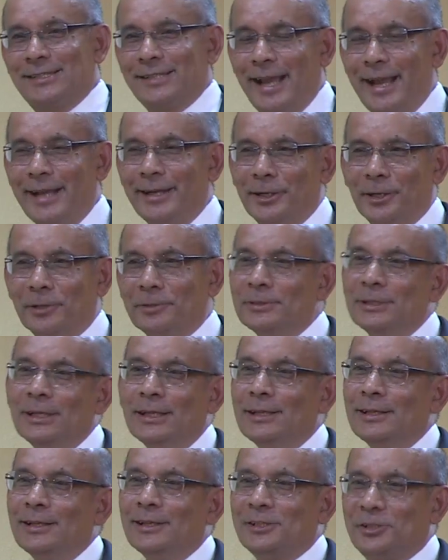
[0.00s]
saying,
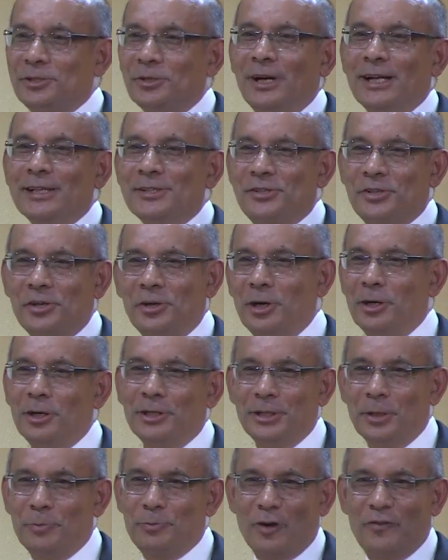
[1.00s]

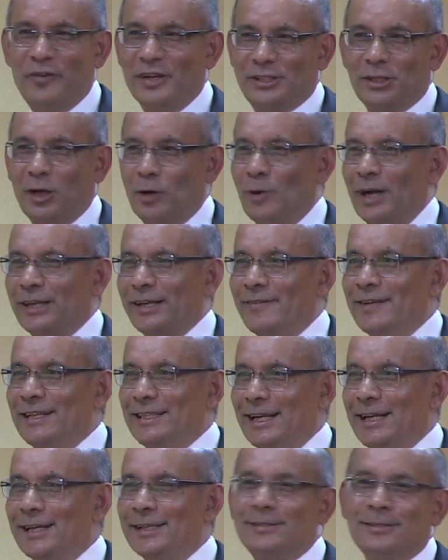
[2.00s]
so-and-so, professor, whatever
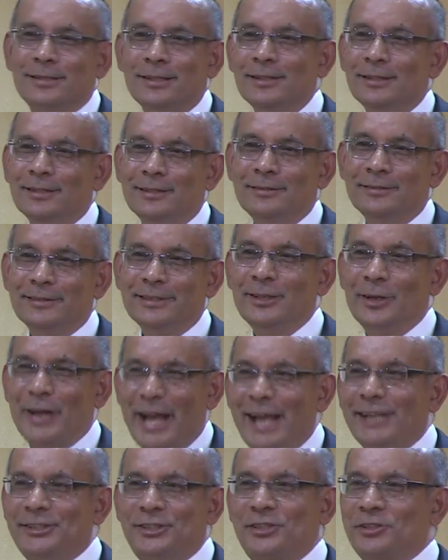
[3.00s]
it is,
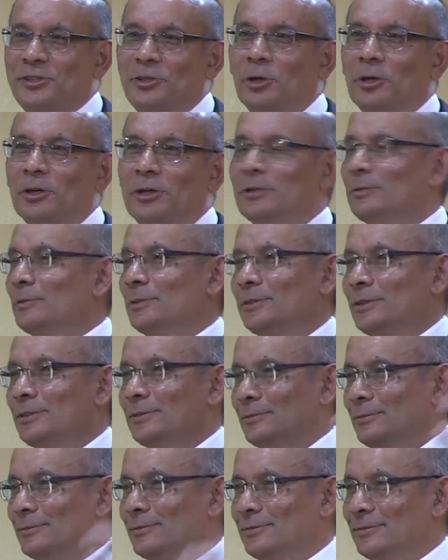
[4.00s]
H score
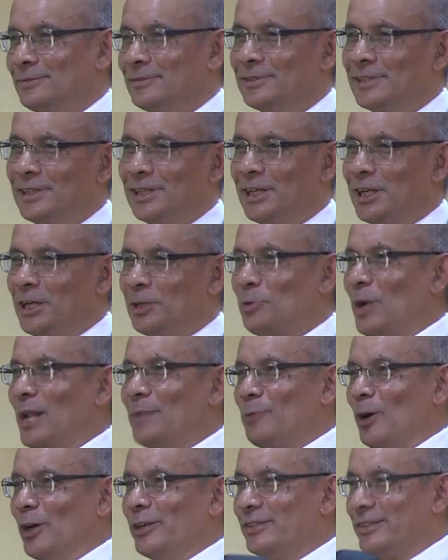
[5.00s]

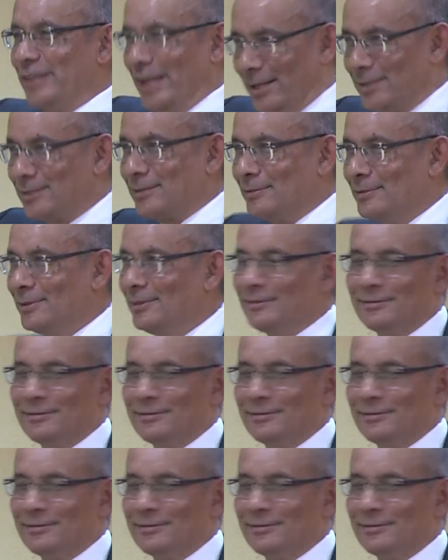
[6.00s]
12.6.